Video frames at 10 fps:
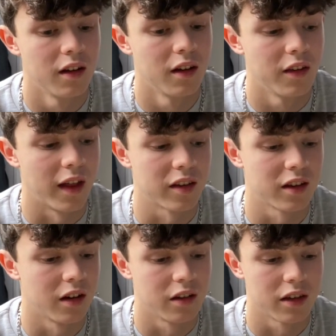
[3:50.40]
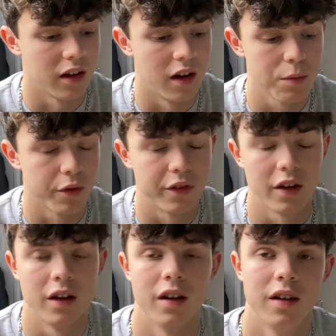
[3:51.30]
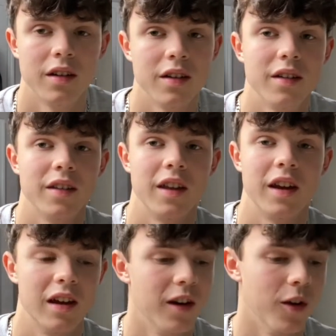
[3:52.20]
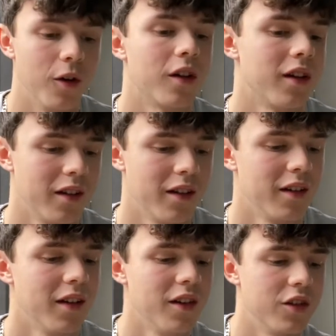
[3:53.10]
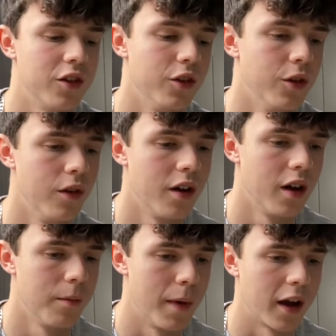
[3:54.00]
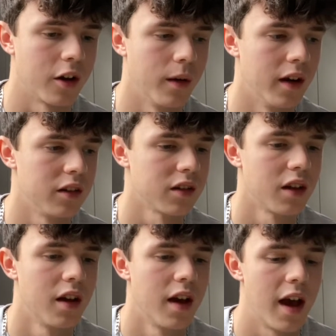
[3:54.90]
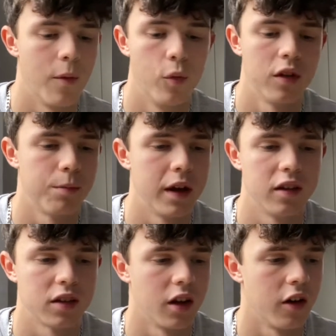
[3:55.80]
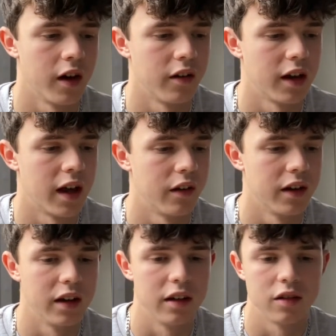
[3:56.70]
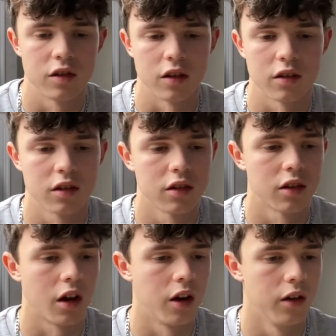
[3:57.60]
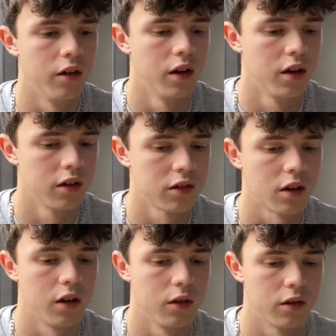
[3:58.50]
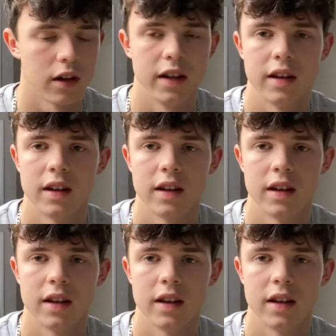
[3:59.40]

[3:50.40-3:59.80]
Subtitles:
that's the only thing. I prefer the look to Mac OS, and with Big Sur out now, it is just so sleek,